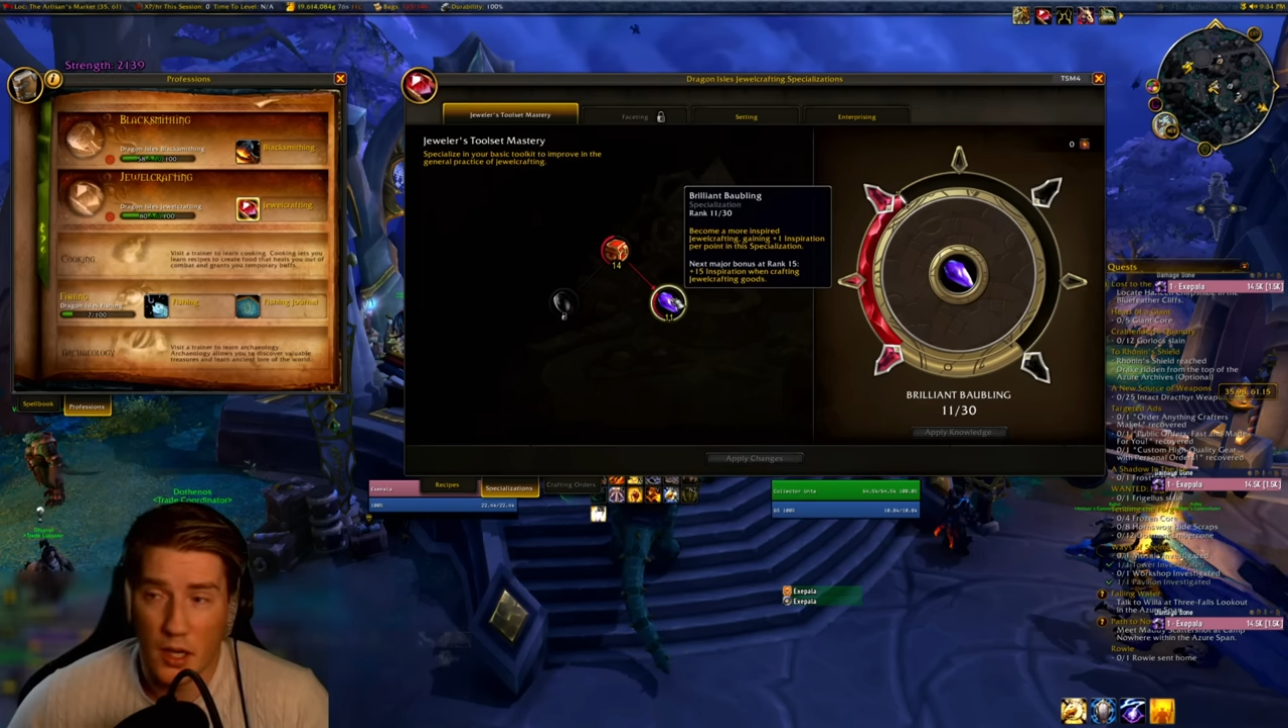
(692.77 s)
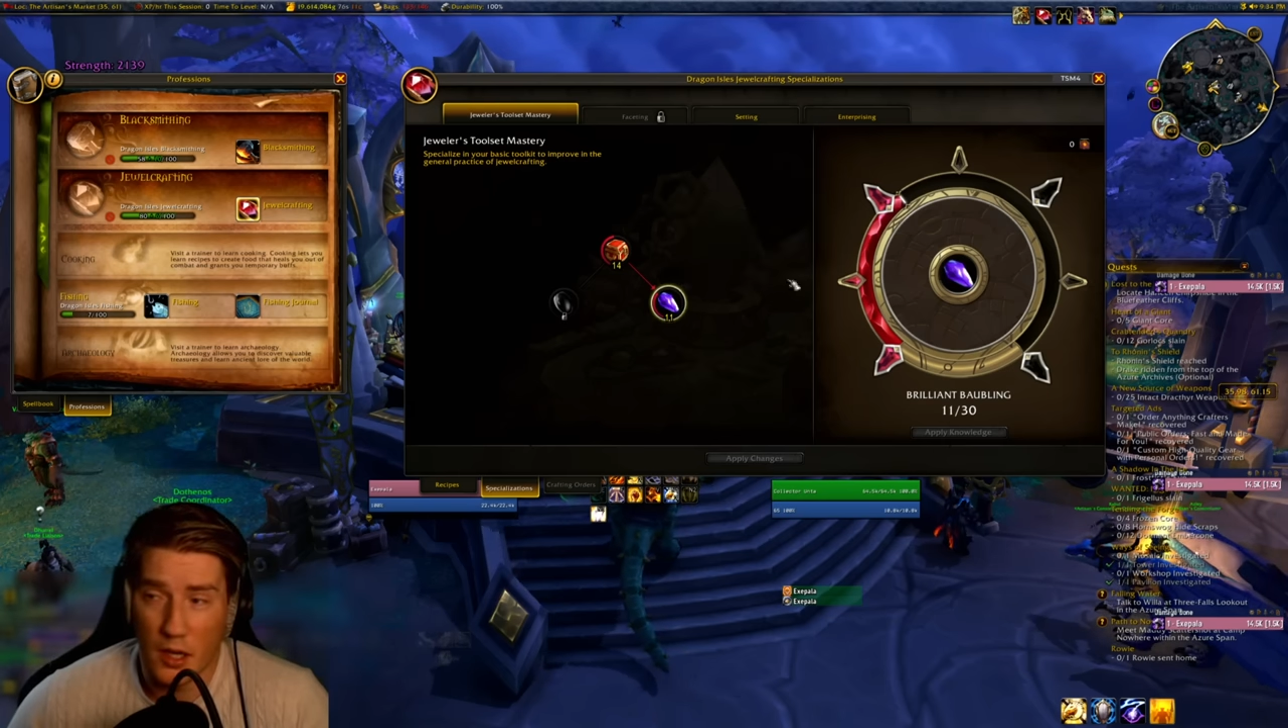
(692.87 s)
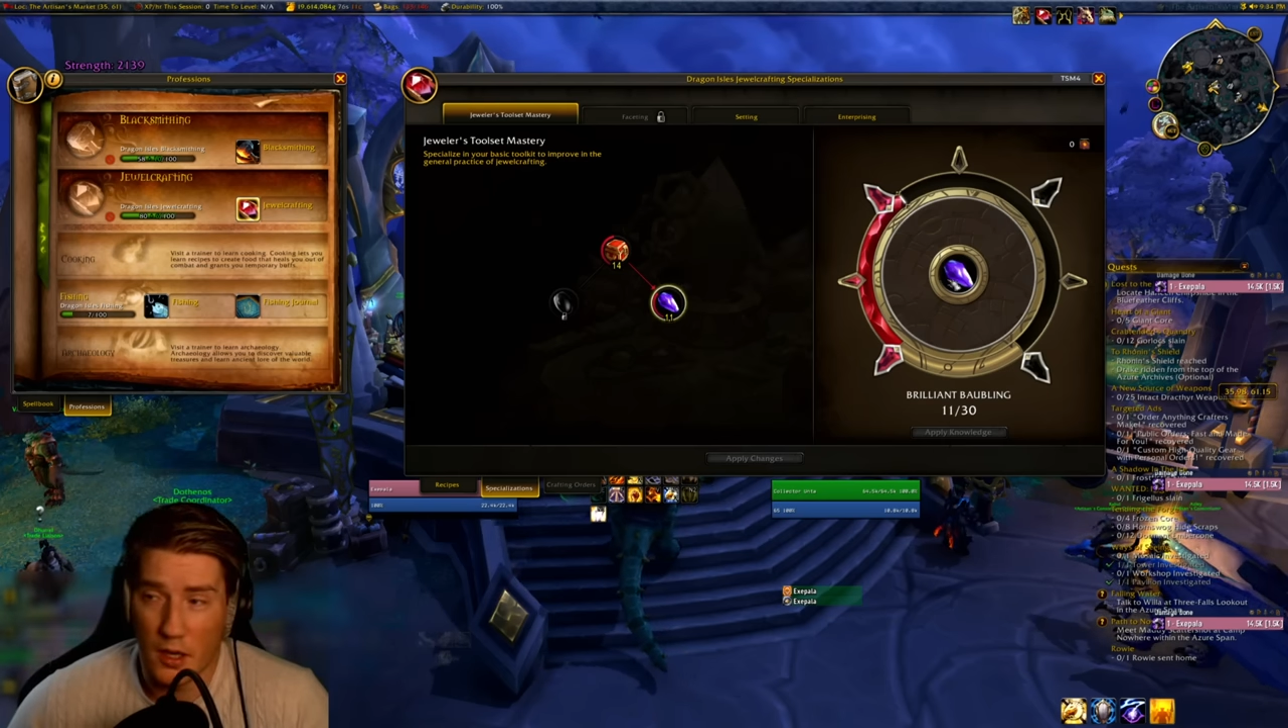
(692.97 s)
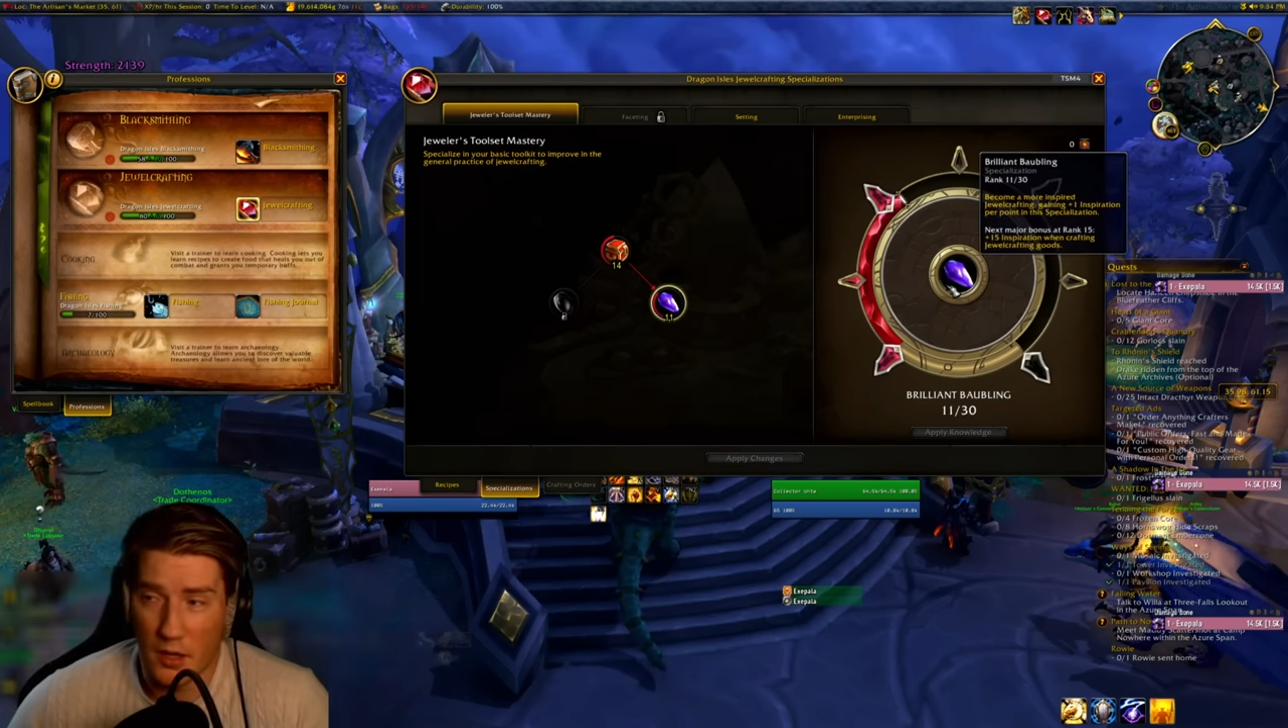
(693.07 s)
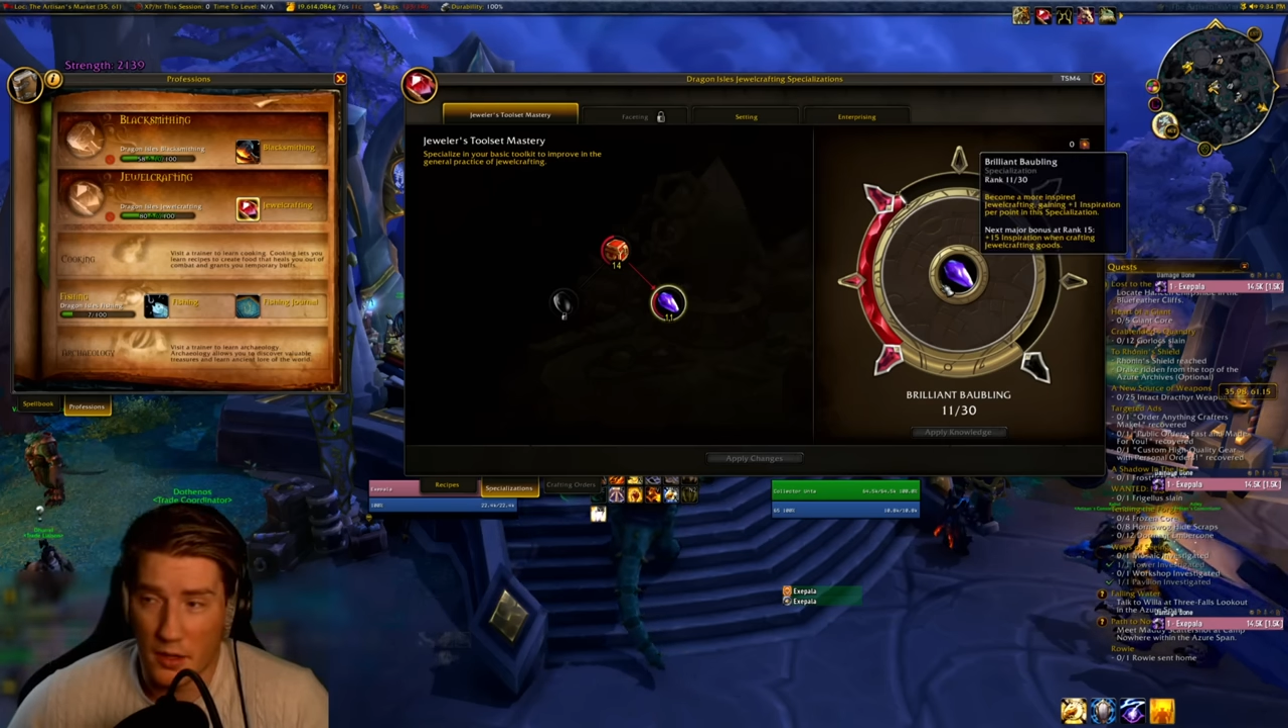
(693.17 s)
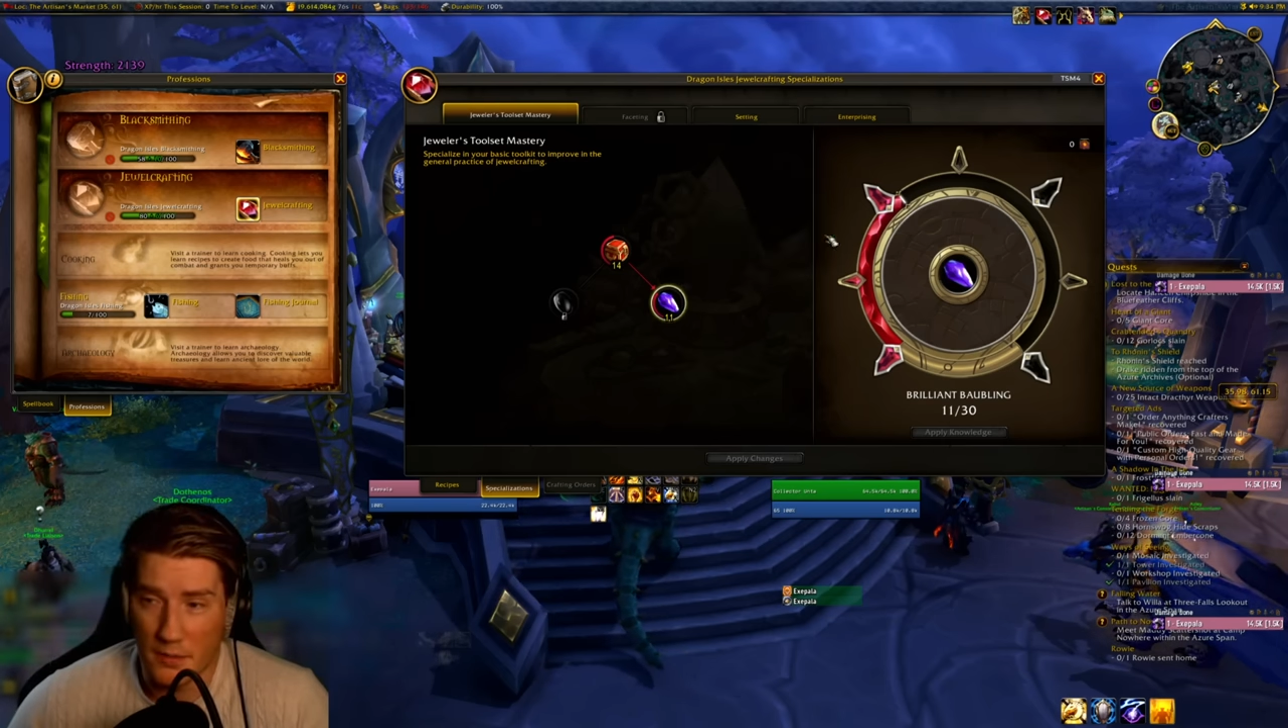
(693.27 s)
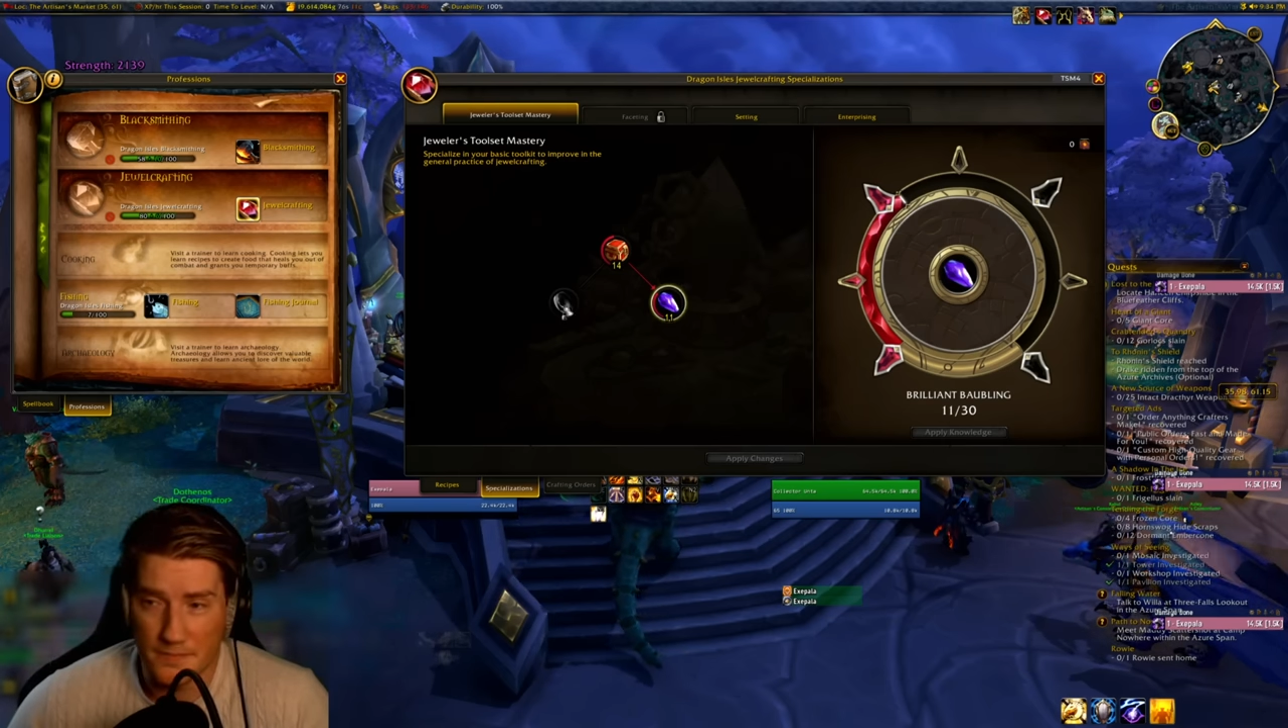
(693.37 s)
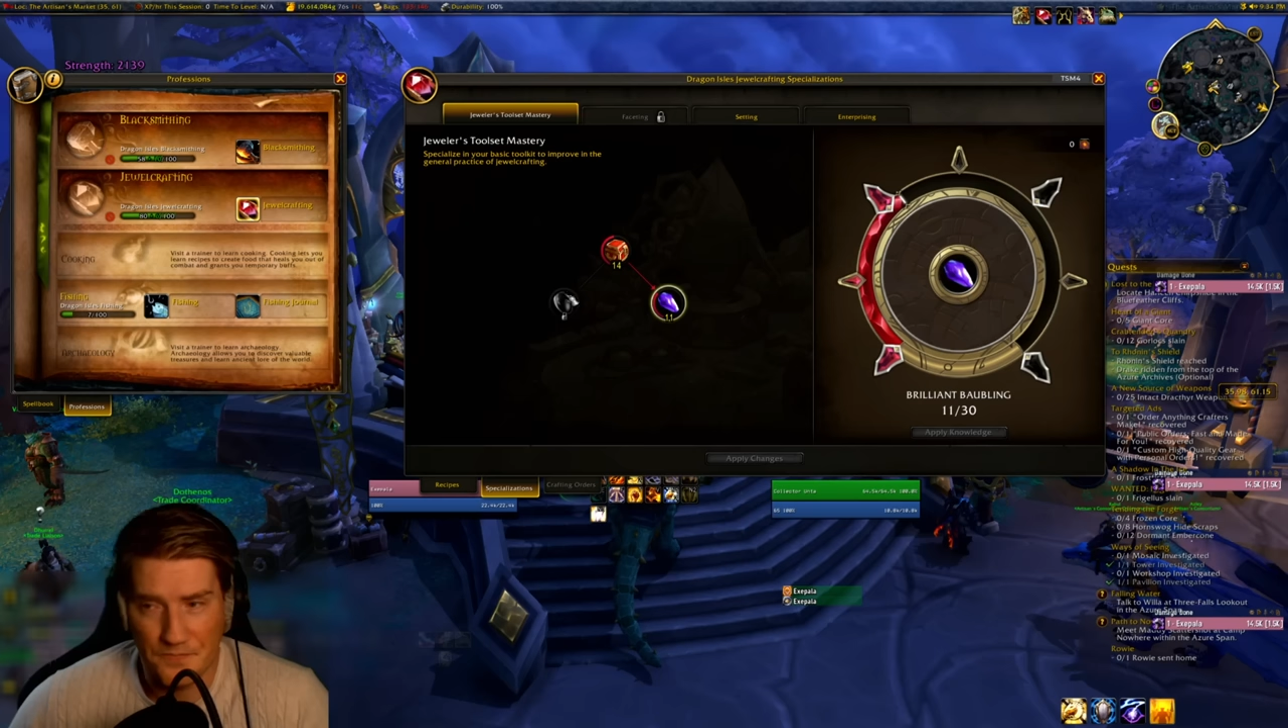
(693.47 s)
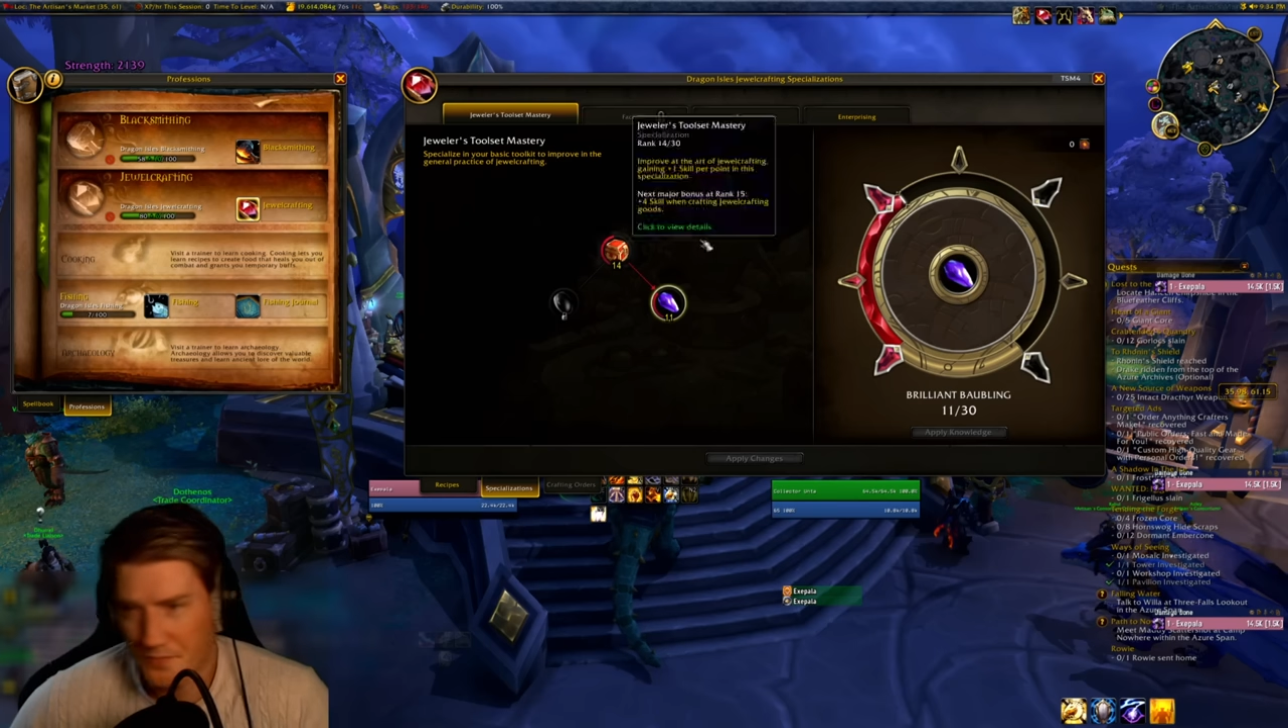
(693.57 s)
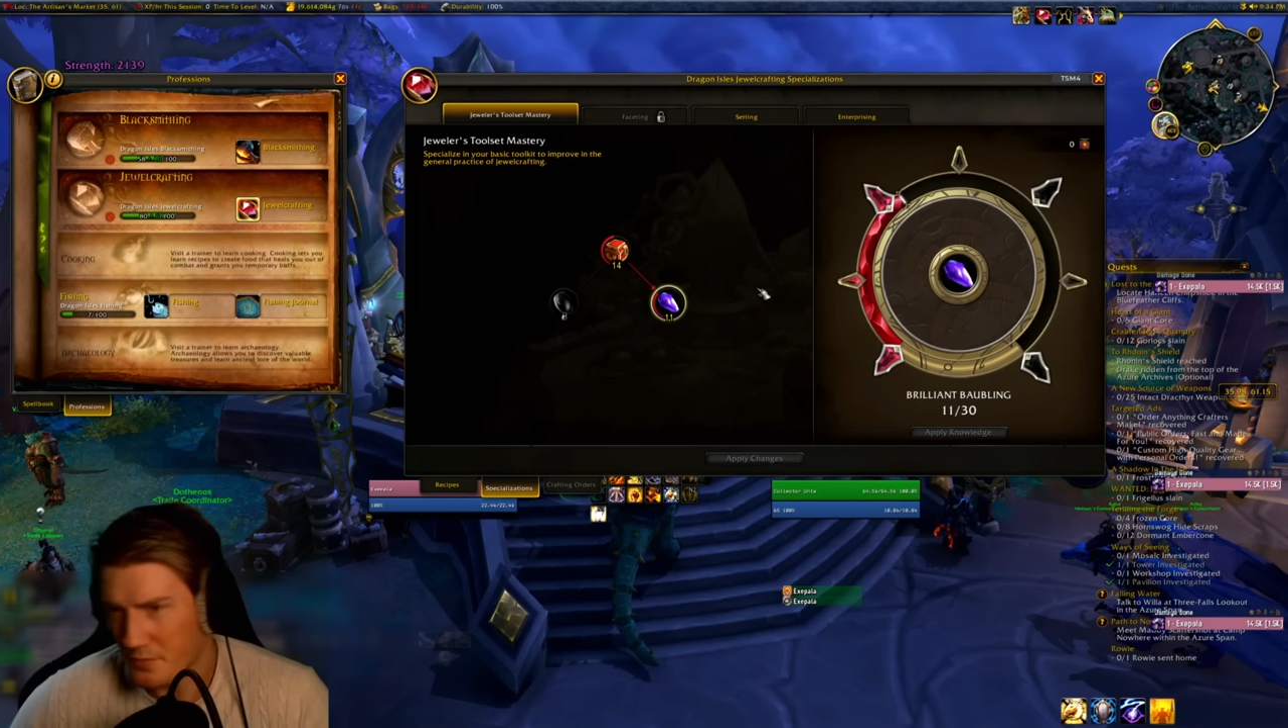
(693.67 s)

Um,